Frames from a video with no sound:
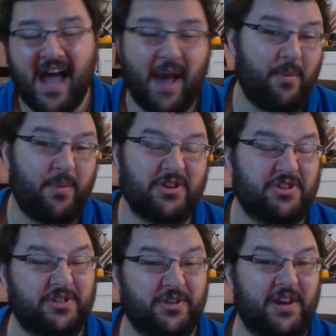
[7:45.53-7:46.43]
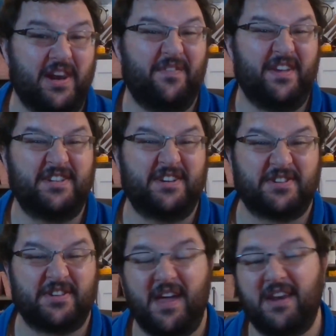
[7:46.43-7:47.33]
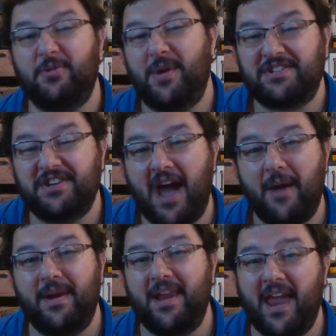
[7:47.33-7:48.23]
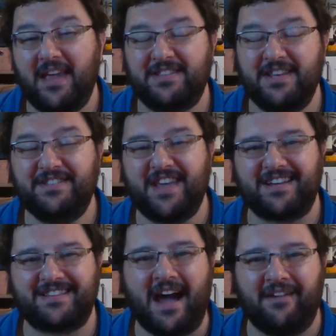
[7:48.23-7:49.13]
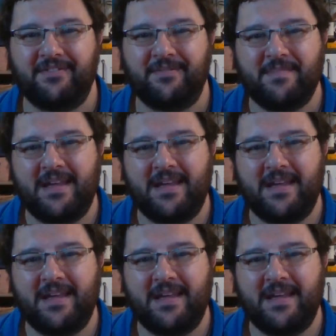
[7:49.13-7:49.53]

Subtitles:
I mean, we could just look at Leviticus and then question how many legs insects have.